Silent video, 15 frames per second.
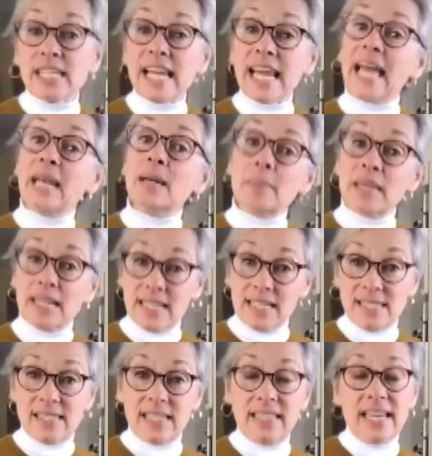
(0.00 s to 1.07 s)
10
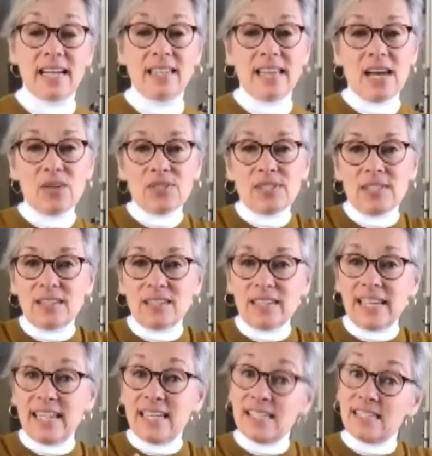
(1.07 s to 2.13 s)
minutes. And that allows the
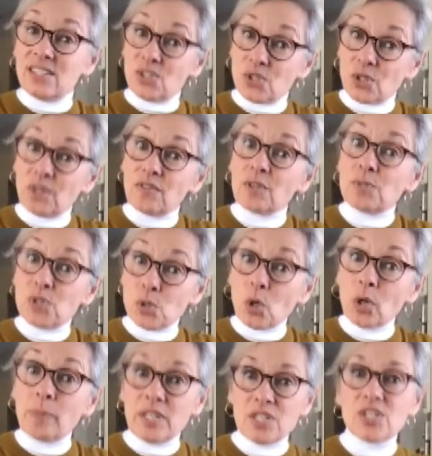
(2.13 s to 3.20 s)
glaze to sort of
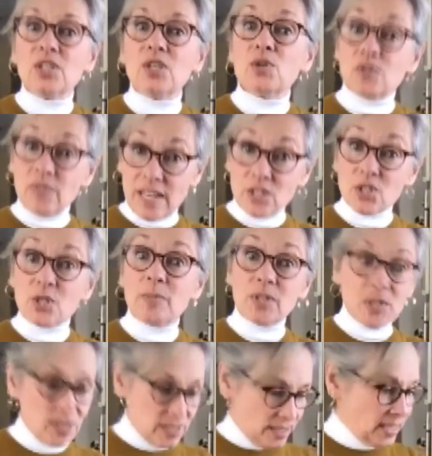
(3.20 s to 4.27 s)
absorb into those
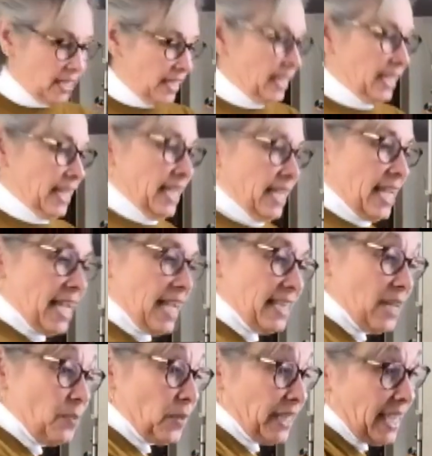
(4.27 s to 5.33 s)
vegetables. And
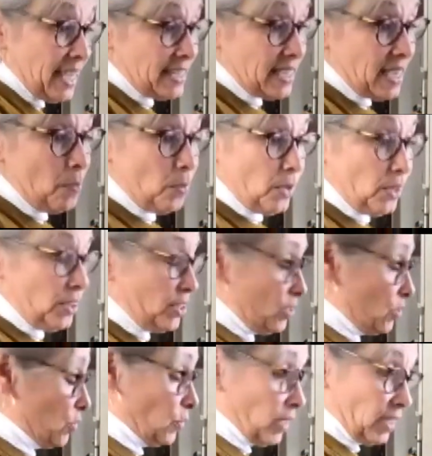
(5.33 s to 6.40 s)
then we end up with
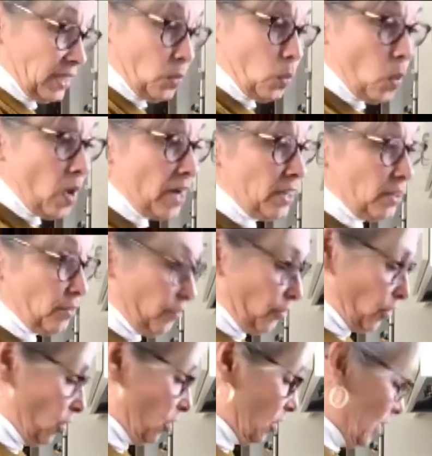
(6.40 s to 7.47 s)
this really
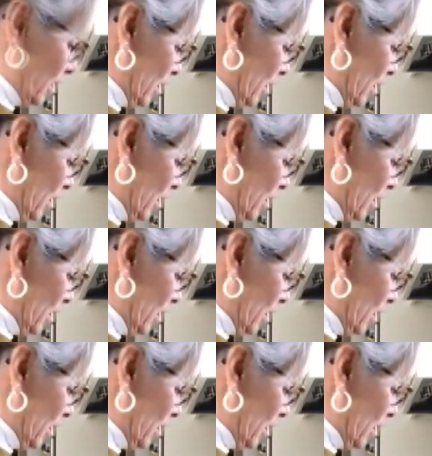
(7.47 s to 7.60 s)
wonderful